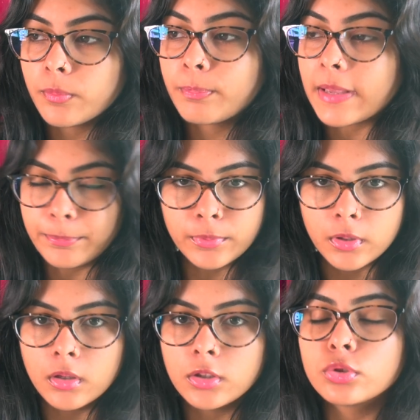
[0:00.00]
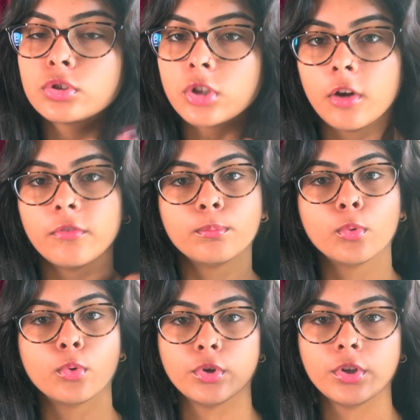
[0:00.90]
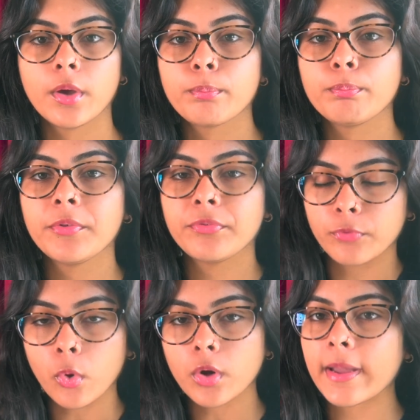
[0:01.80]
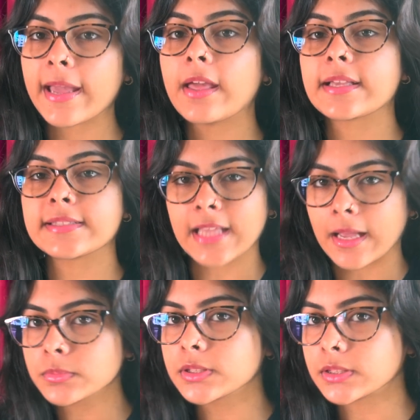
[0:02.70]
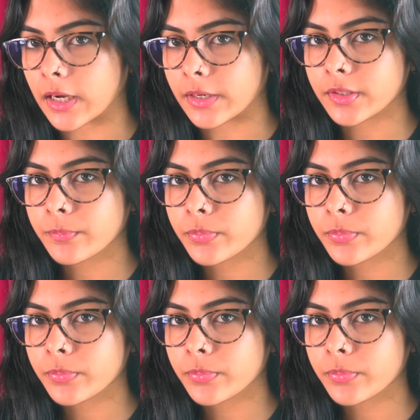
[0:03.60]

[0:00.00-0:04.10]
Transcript: paper to solve more before my exams start.